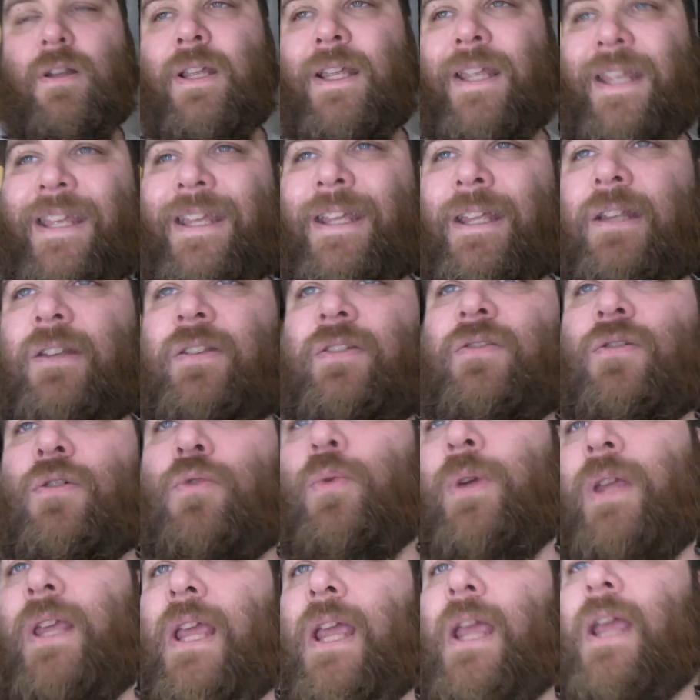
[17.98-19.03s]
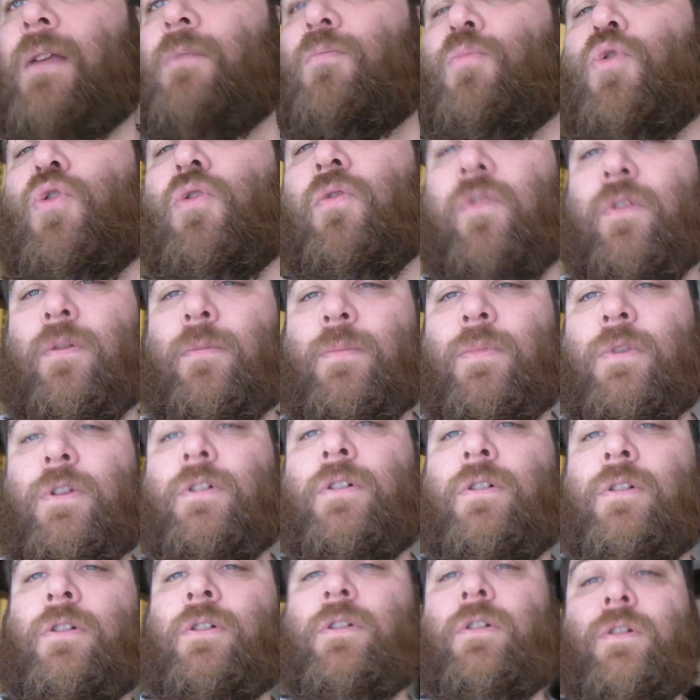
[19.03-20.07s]
in, so we can't move them
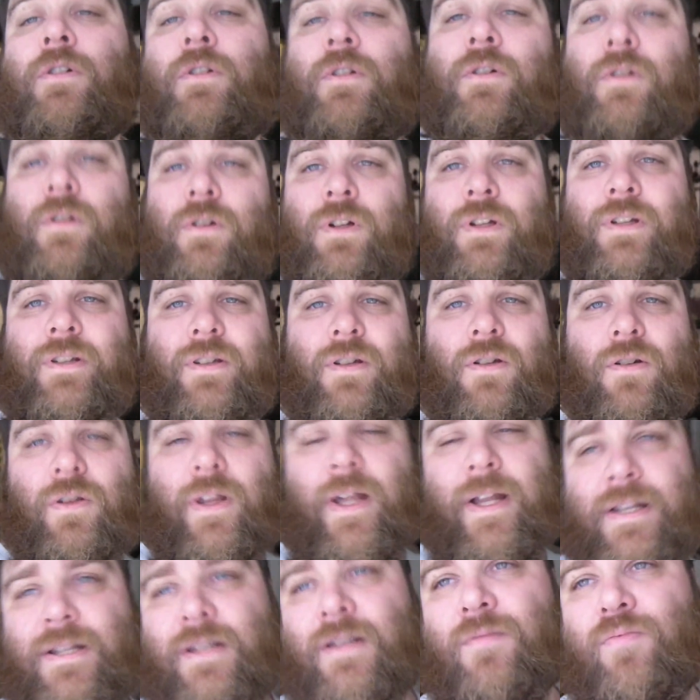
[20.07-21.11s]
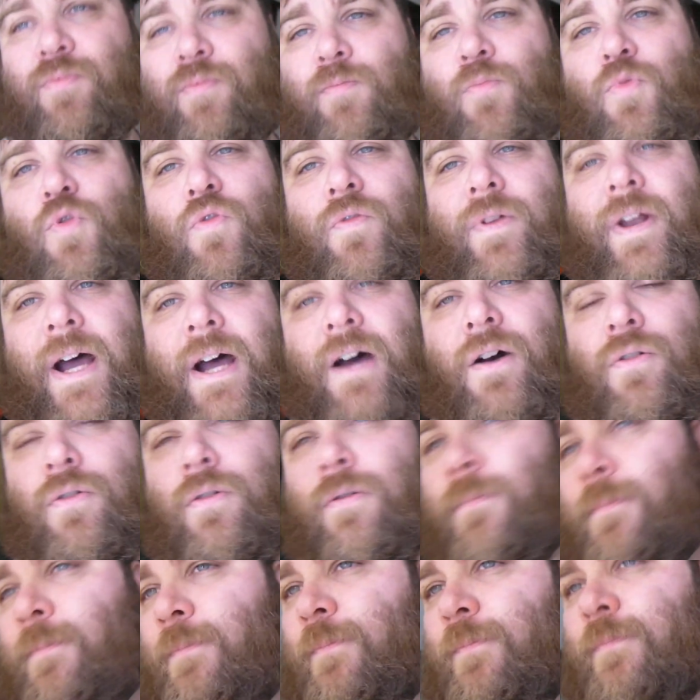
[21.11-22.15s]
until that's moved
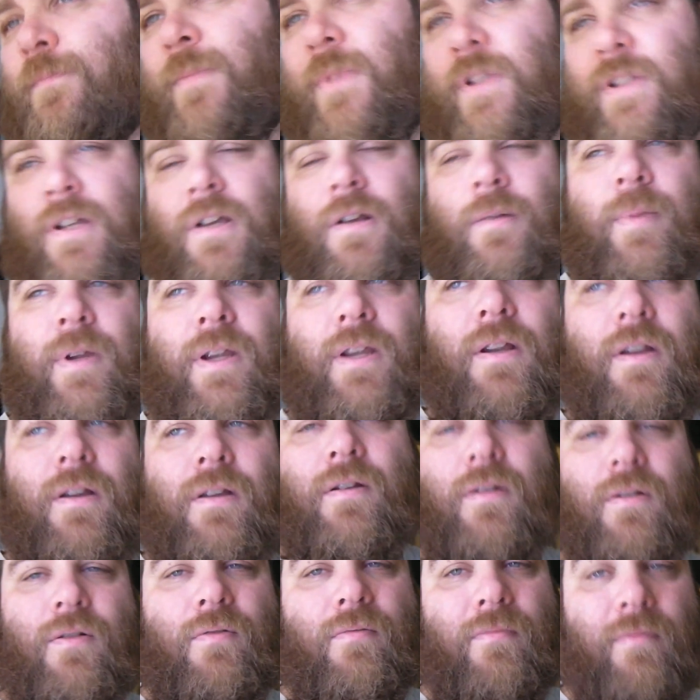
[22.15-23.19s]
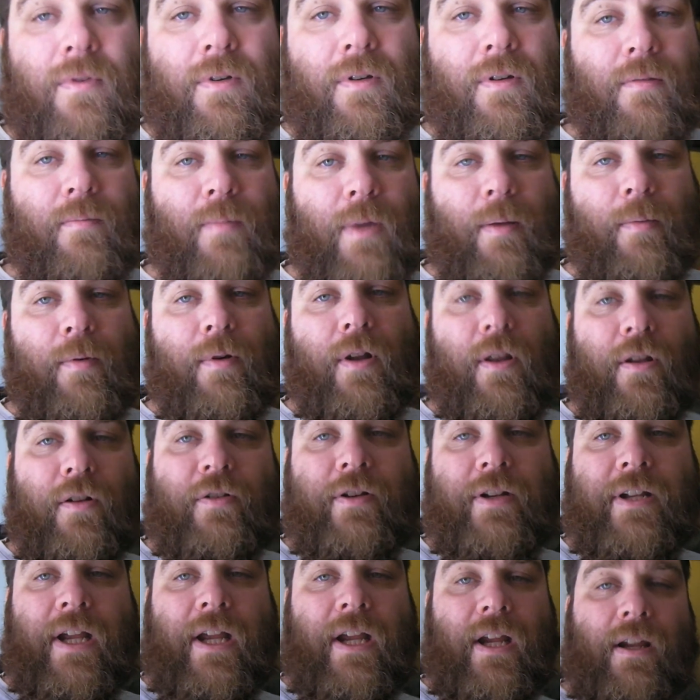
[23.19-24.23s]
out. It's going to be maybe another
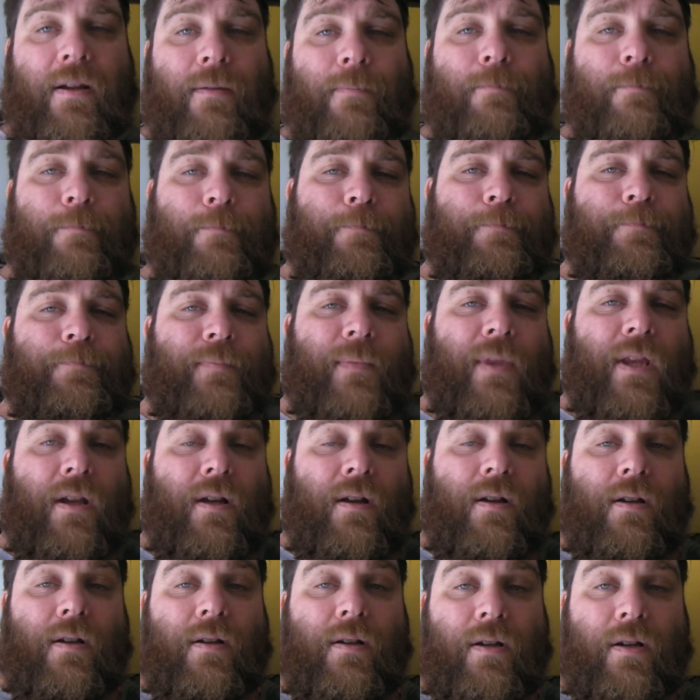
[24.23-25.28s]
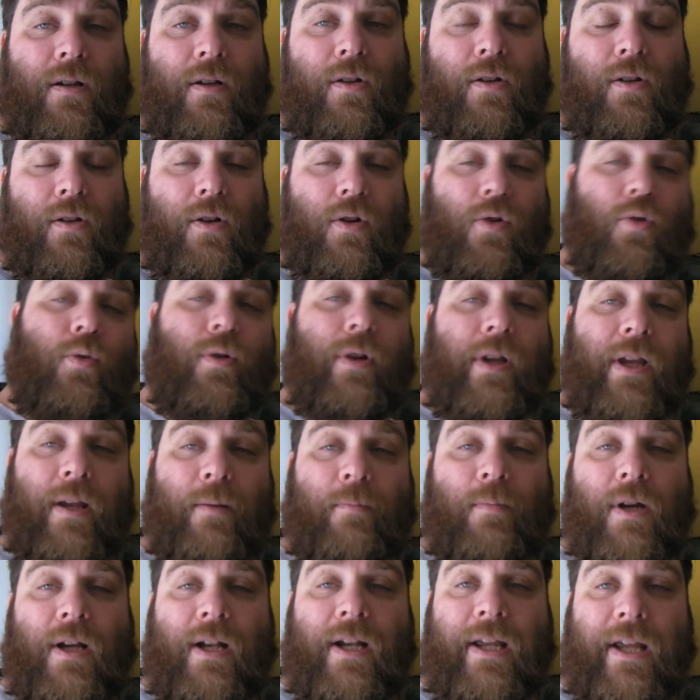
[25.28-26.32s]
day going to get
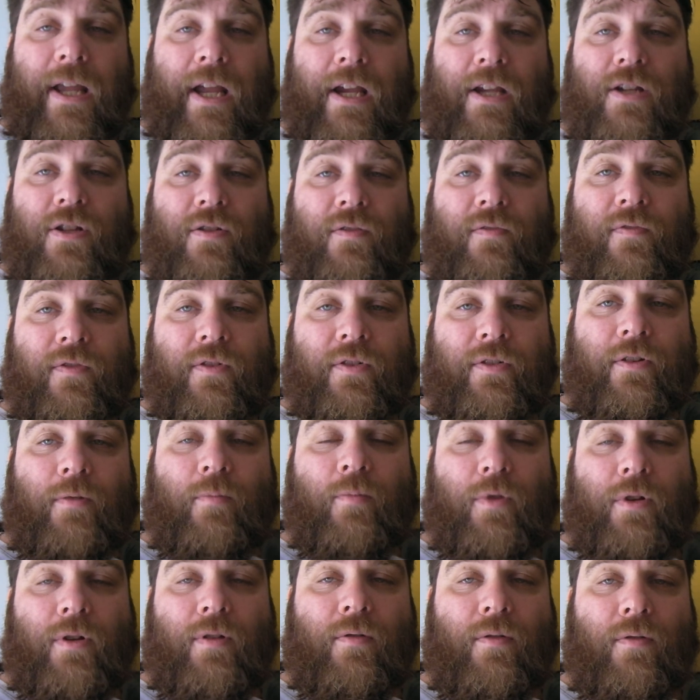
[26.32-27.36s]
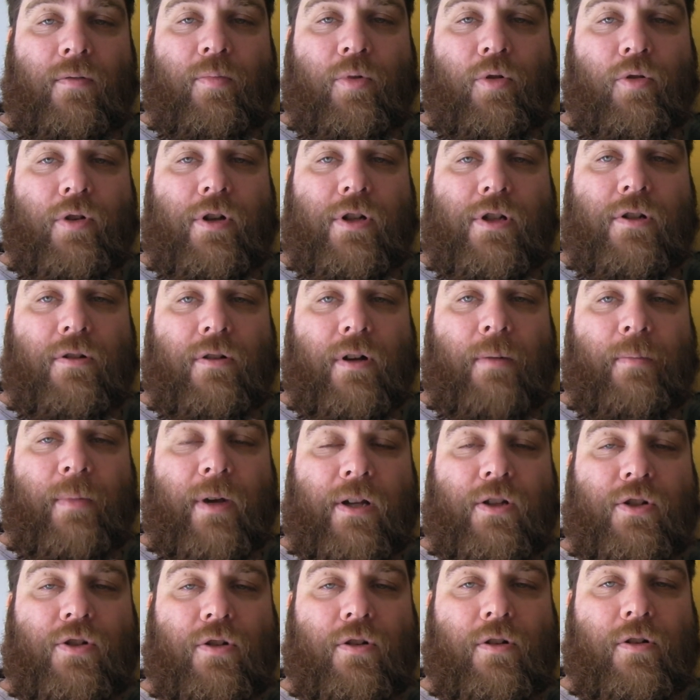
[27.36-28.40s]
medication for someone, parishioner at my
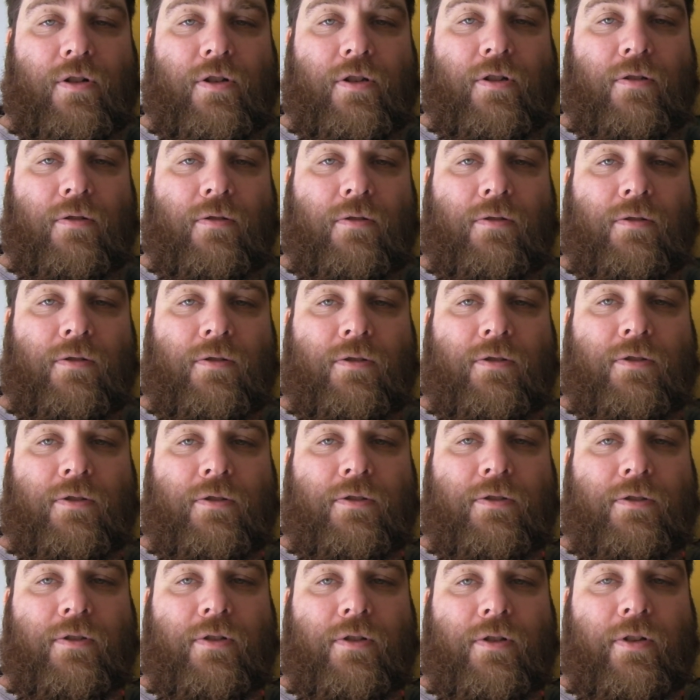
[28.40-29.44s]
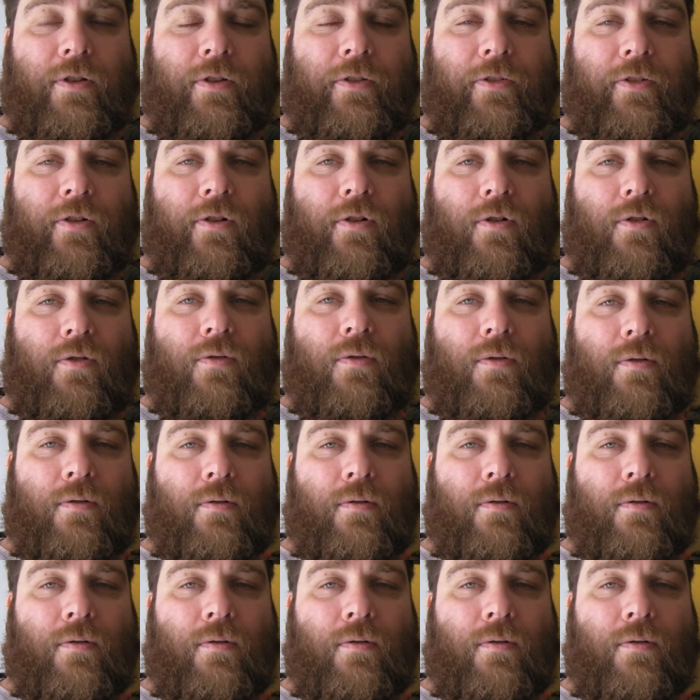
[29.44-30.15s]
church. So